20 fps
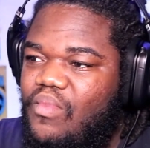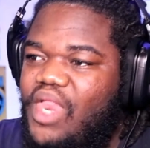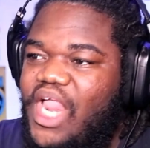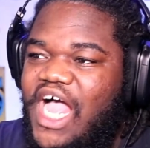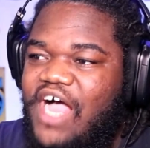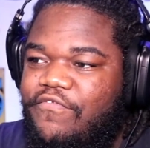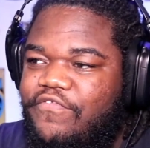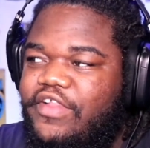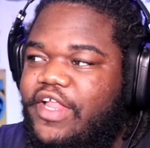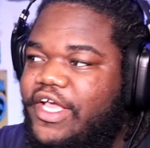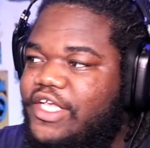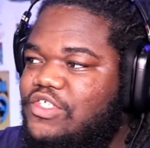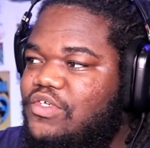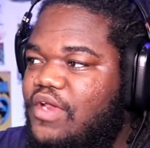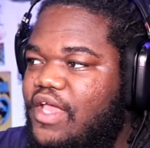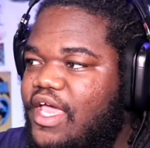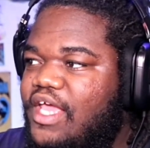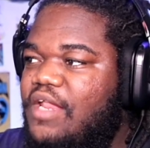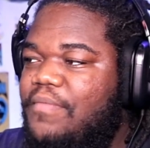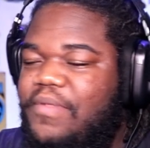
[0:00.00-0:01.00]
I feel like it's going
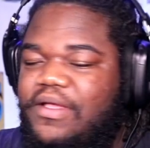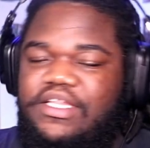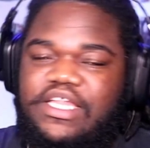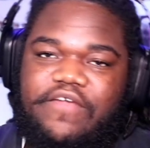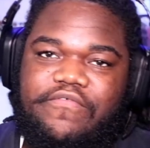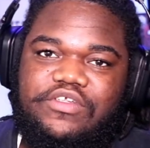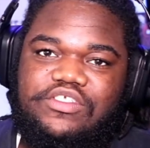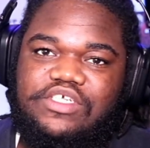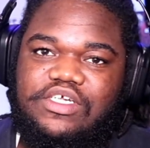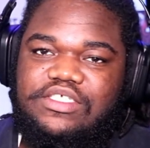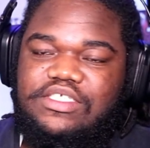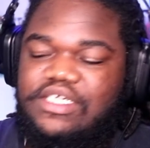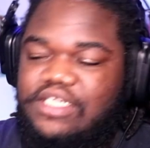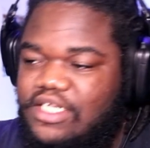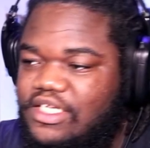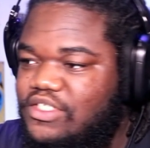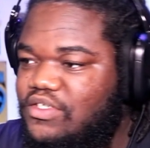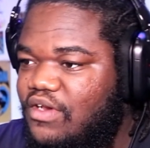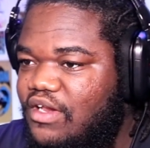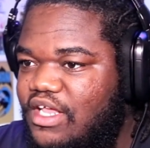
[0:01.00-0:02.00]
to end up like that for John Cena.
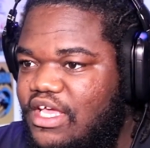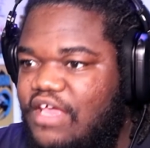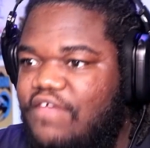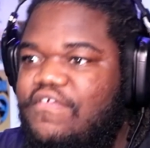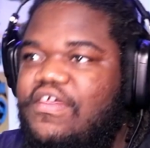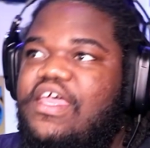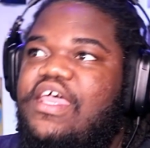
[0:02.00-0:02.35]
He's going to leave,